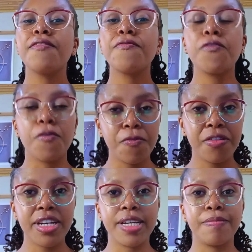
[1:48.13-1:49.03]
for
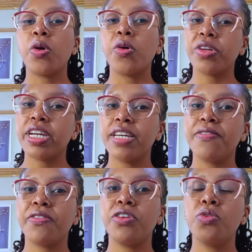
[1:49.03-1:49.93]
free. Or
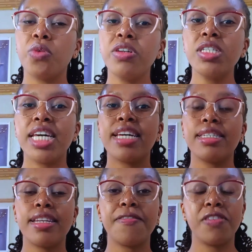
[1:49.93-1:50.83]
if you want
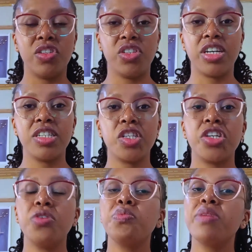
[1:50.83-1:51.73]
extra features,
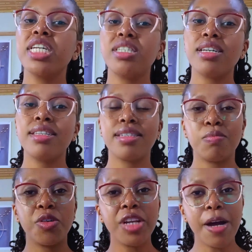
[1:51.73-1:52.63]
you pay just a
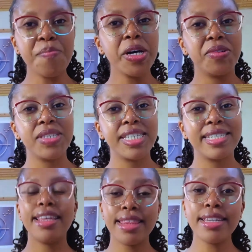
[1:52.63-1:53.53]
small amount.
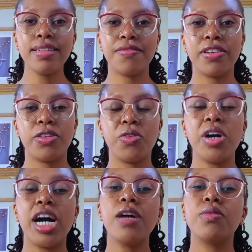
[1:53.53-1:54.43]
In this video,
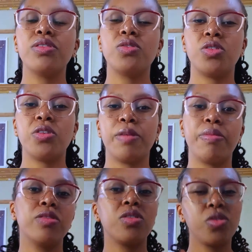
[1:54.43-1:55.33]
I want to talk
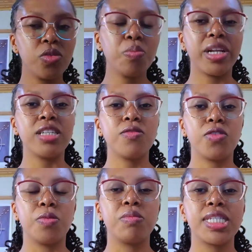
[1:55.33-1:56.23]
about two
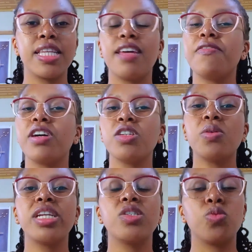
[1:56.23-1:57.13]
platforms. The first
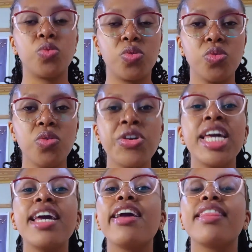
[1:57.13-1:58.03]
one is Odoo,
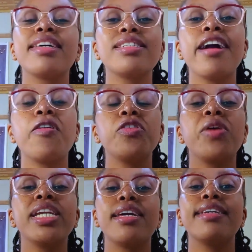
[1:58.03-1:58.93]
and the second
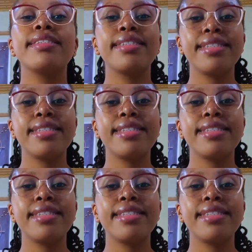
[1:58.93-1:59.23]
one is